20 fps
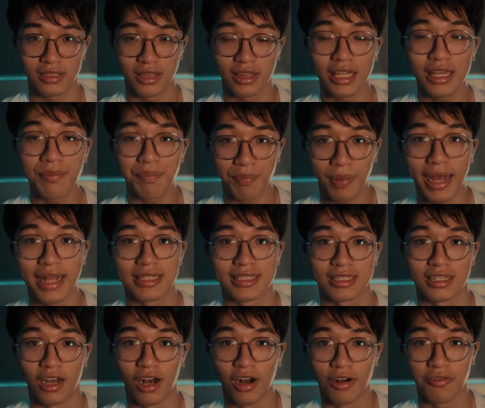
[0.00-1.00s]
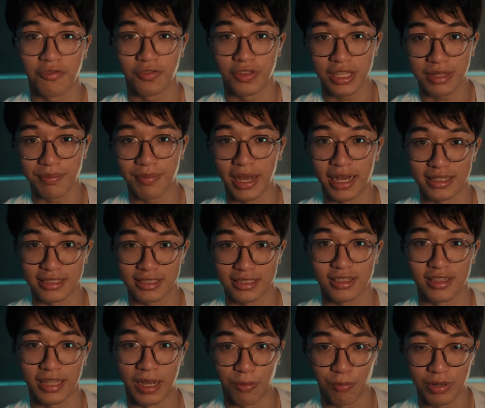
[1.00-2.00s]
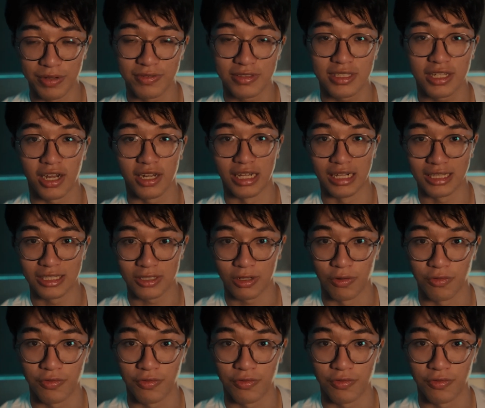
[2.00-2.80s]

the best of the best that we've studied so